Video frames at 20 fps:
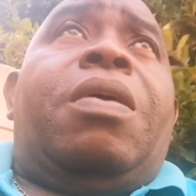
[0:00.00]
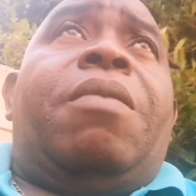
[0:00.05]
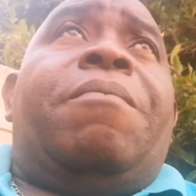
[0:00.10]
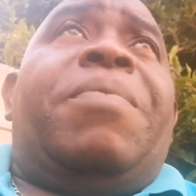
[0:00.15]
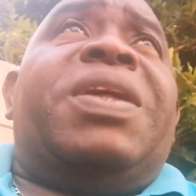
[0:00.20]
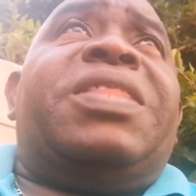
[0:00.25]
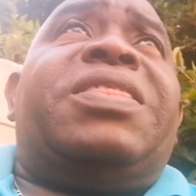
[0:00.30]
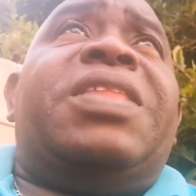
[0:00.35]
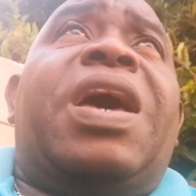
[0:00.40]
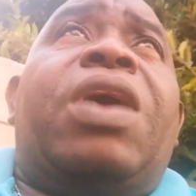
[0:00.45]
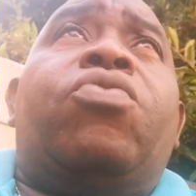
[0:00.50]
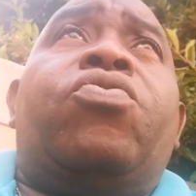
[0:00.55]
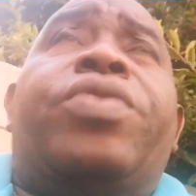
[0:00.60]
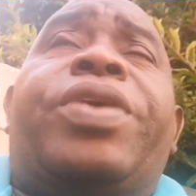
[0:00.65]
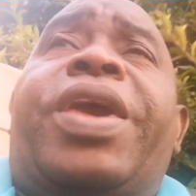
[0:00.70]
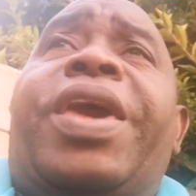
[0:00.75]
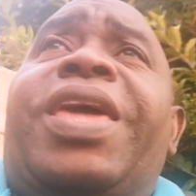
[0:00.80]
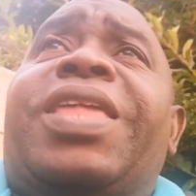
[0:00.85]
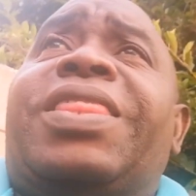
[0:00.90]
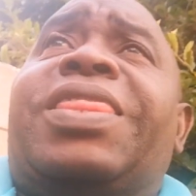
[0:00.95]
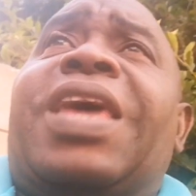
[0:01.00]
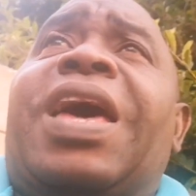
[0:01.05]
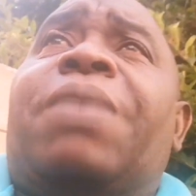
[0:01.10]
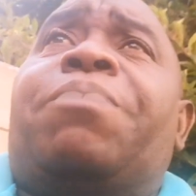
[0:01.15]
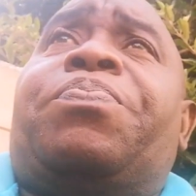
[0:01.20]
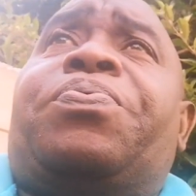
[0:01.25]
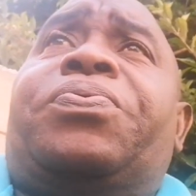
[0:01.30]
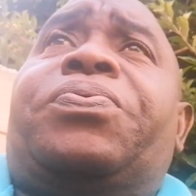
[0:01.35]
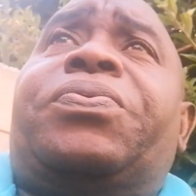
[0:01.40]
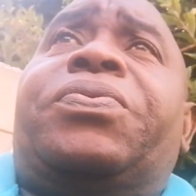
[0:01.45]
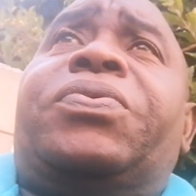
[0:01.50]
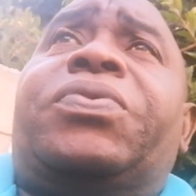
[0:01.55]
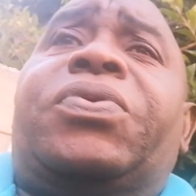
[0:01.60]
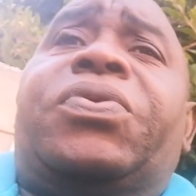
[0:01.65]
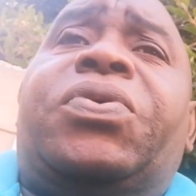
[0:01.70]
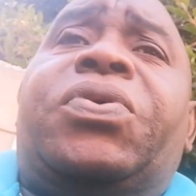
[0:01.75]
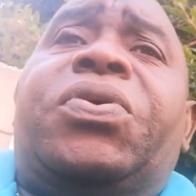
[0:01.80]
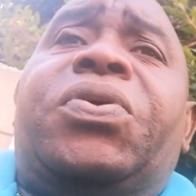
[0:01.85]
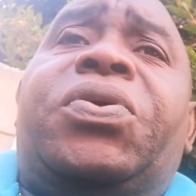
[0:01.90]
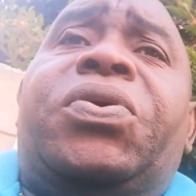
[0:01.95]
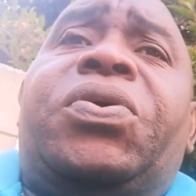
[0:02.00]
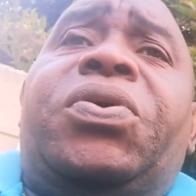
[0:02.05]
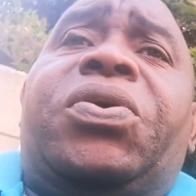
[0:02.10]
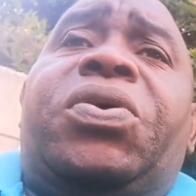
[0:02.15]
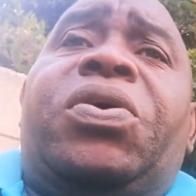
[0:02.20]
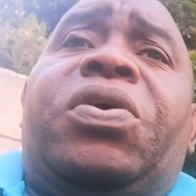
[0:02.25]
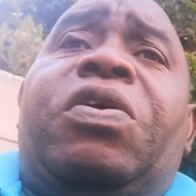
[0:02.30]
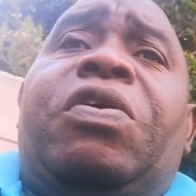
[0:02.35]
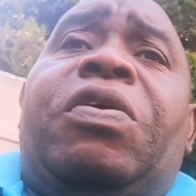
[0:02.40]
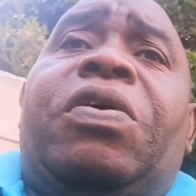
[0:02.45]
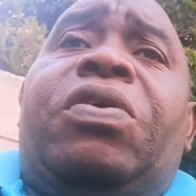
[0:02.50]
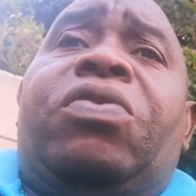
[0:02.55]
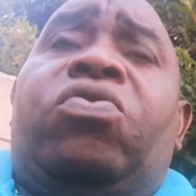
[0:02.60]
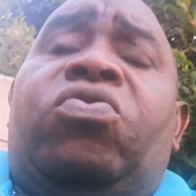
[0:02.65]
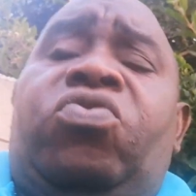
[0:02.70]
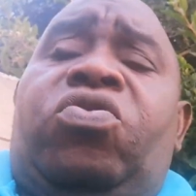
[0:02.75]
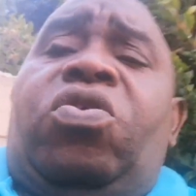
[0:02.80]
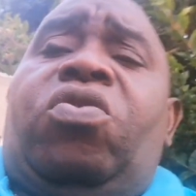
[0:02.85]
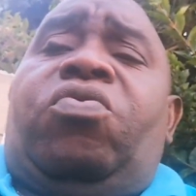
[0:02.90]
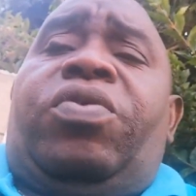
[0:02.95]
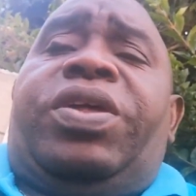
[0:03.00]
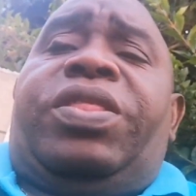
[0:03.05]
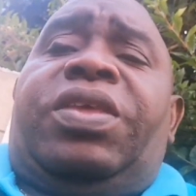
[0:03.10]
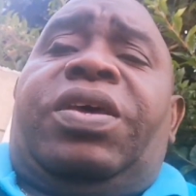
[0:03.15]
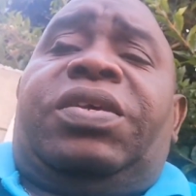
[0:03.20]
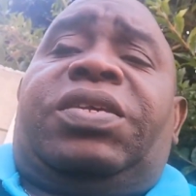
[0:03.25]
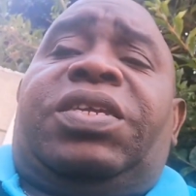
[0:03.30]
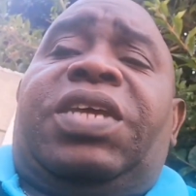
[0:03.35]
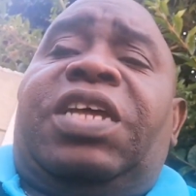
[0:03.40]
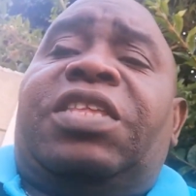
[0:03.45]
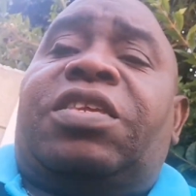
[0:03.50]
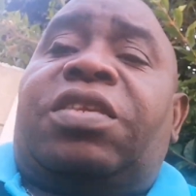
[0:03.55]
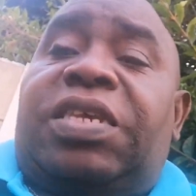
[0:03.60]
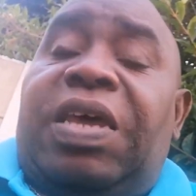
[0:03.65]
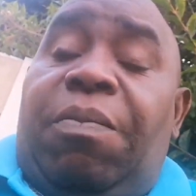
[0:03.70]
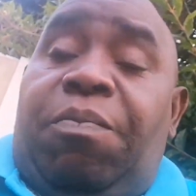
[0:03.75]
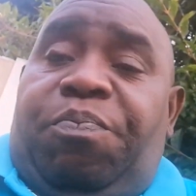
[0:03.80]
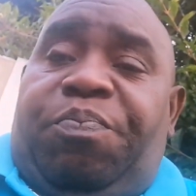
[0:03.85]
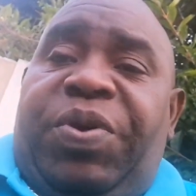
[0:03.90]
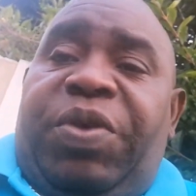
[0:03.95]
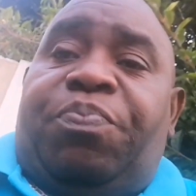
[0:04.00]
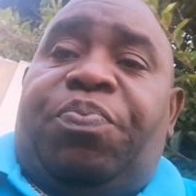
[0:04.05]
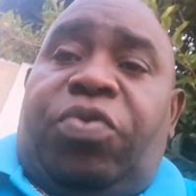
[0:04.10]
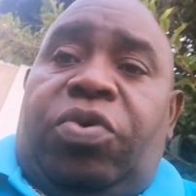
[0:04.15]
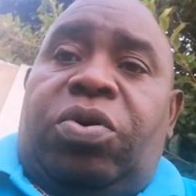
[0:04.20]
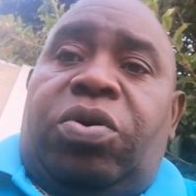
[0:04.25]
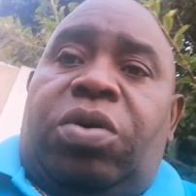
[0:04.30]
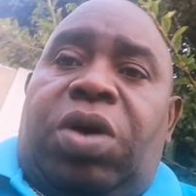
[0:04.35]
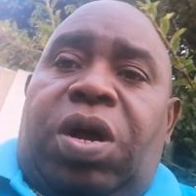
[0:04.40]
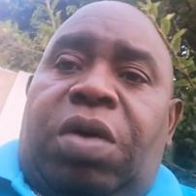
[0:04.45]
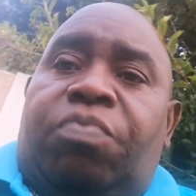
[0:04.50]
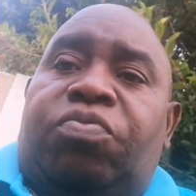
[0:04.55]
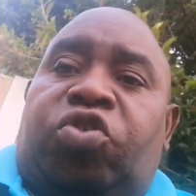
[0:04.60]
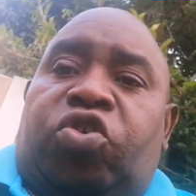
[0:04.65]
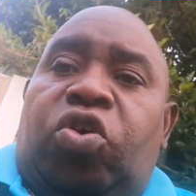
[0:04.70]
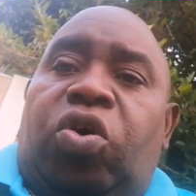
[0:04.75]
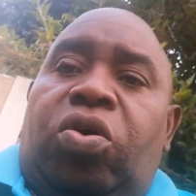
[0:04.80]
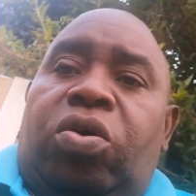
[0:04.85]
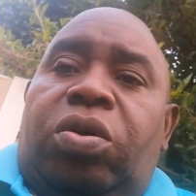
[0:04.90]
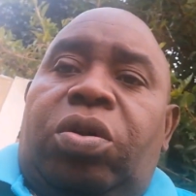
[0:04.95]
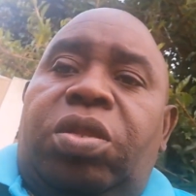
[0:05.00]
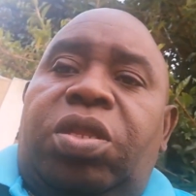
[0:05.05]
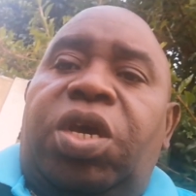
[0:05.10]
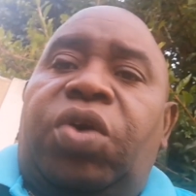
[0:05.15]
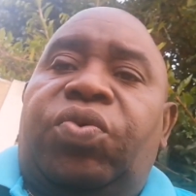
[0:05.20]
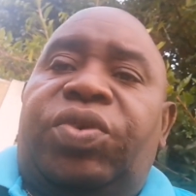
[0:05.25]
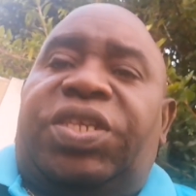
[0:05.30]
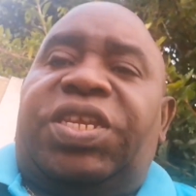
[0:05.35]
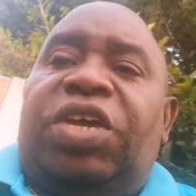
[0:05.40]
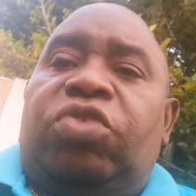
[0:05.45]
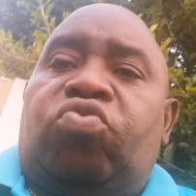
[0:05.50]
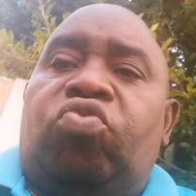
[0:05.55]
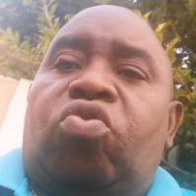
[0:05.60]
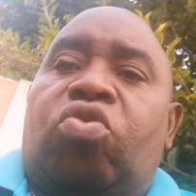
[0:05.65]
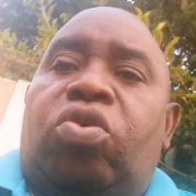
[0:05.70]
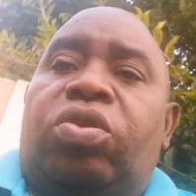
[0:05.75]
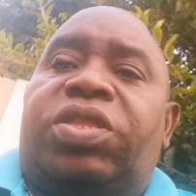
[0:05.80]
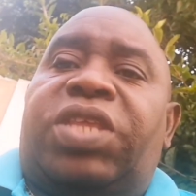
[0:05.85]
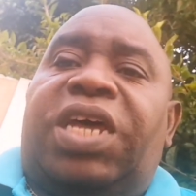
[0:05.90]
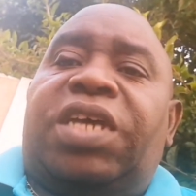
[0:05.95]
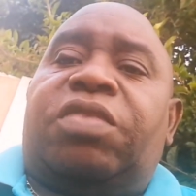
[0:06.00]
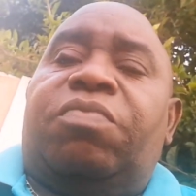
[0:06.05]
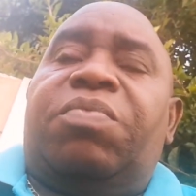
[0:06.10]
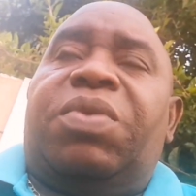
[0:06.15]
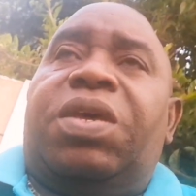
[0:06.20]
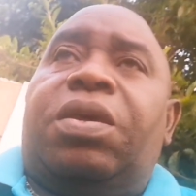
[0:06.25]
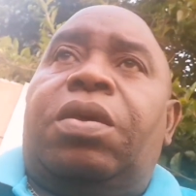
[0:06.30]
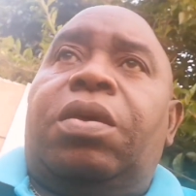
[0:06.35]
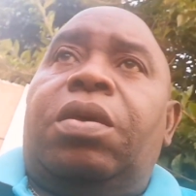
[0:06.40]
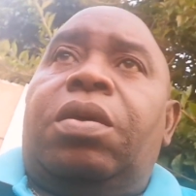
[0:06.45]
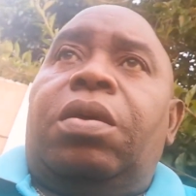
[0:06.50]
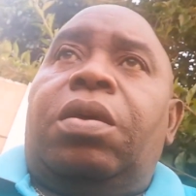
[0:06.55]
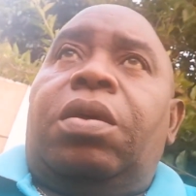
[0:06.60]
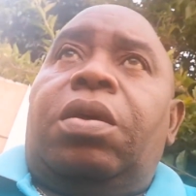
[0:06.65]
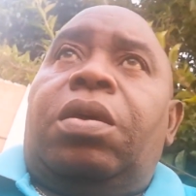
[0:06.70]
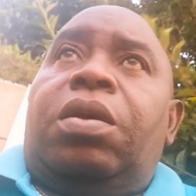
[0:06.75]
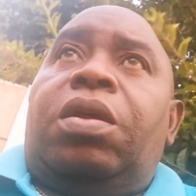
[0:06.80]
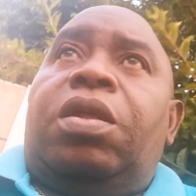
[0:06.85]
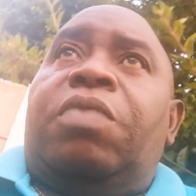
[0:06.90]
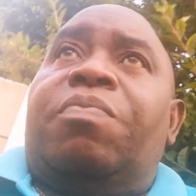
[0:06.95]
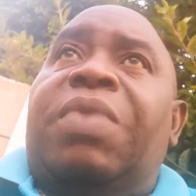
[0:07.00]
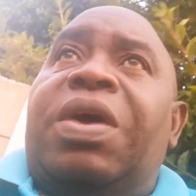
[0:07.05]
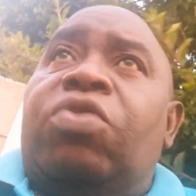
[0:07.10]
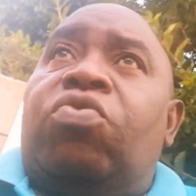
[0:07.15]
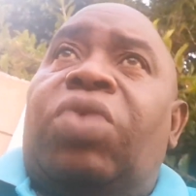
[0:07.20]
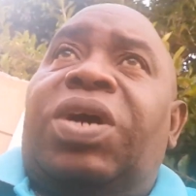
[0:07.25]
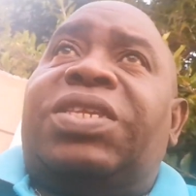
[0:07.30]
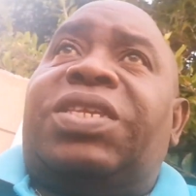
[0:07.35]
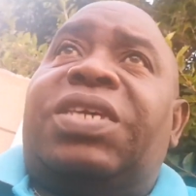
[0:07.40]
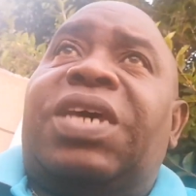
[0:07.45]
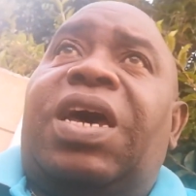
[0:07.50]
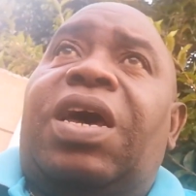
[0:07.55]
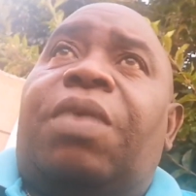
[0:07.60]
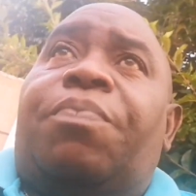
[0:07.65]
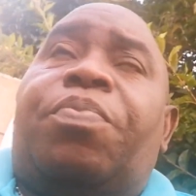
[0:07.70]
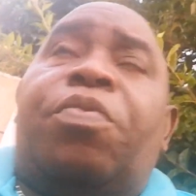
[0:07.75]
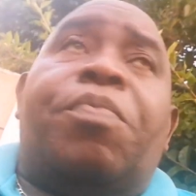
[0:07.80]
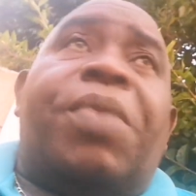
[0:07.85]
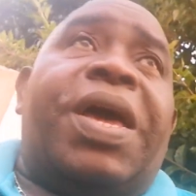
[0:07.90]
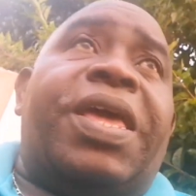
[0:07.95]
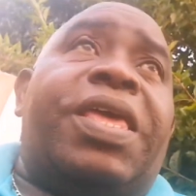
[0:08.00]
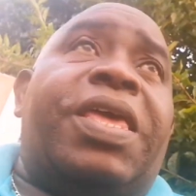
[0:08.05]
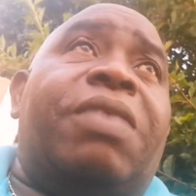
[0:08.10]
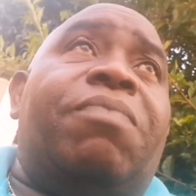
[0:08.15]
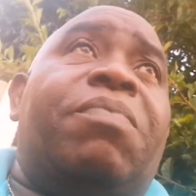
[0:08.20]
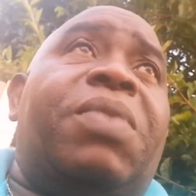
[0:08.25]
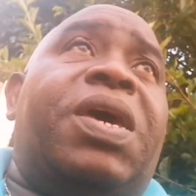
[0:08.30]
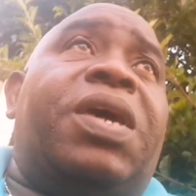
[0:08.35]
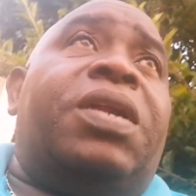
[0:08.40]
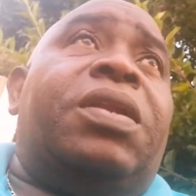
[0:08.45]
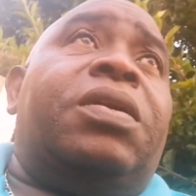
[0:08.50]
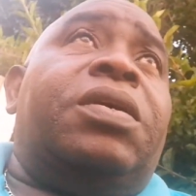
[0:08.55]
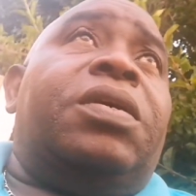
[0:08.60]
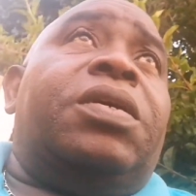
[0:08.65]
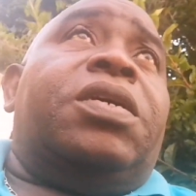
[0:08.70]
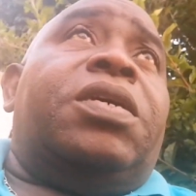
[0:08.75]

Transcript: But now we end up, when I start, some people, I'm sure, they will start to contact me in my WhatsApp, my email.